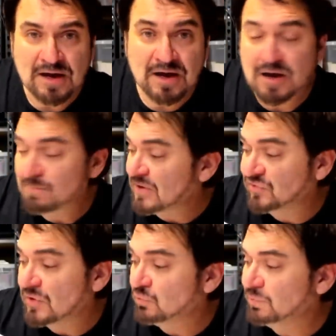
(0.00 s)
Uh, my
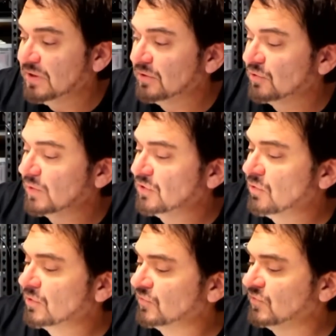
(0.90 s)
son will be there to
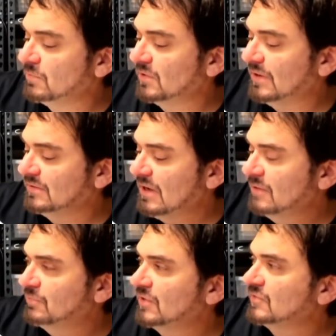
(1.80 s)
record or something like
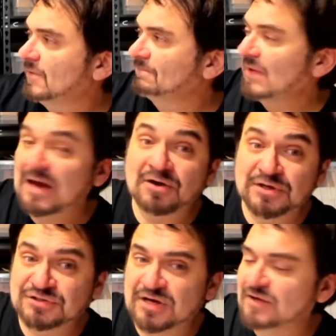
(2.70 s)
that, but um, I'll
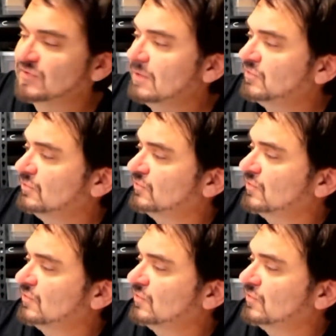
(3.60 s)
hit you guys up, too.